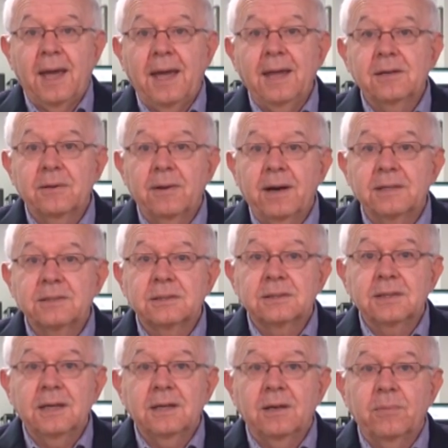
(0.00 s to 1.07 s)
and to
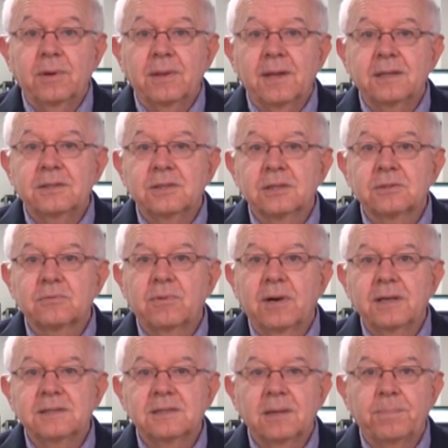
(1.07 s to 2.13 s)
Argentina, where they just
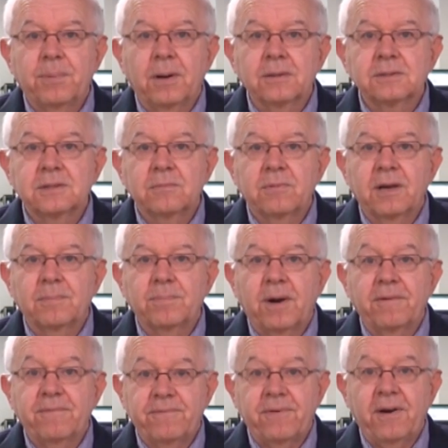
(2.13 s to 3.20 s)
raised their policy rate
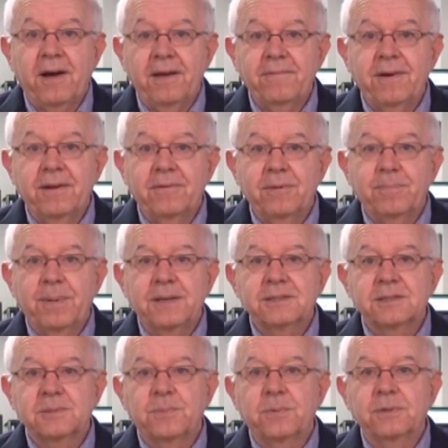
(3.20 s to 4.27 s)
by 500
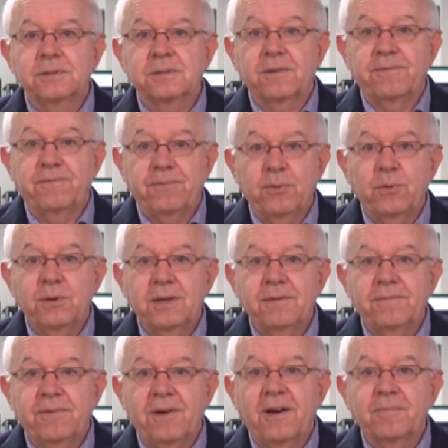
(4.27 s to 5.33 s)
basis points to
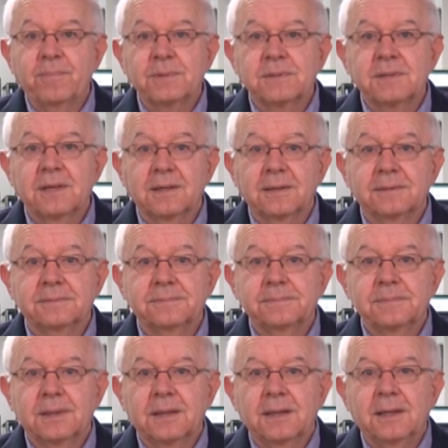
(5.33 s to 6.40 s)
45%.
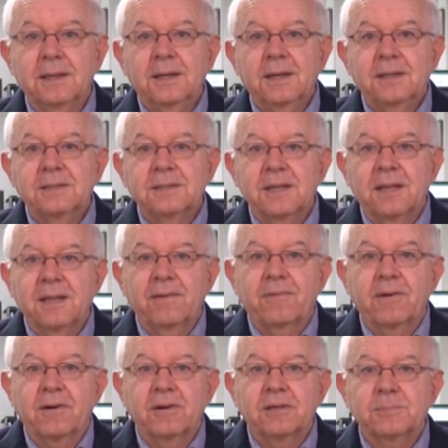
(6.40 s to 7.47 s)
South
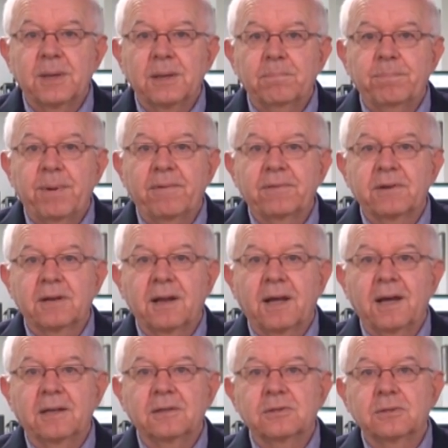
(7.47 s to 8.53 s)
Africa has been buffeted
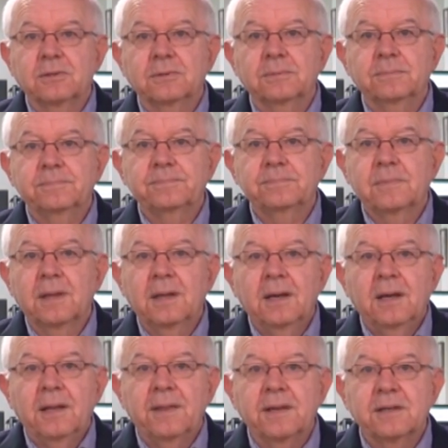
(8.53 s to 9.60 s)
hard too.
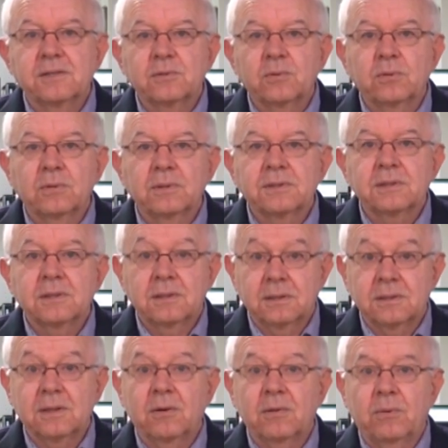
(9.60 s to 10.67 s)
That has all
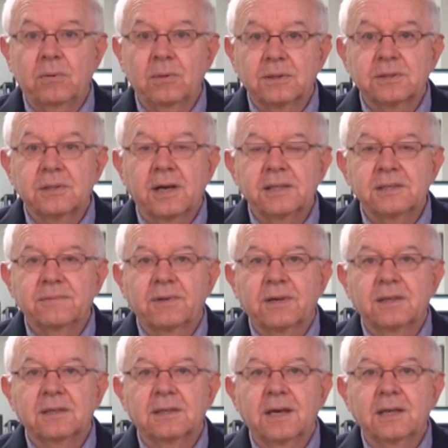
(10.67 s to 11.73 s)
the signs of a
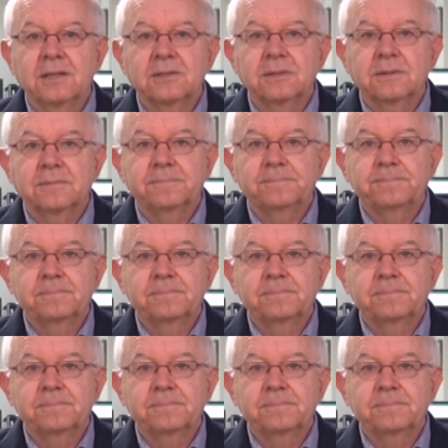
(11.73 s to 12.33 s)
contagion.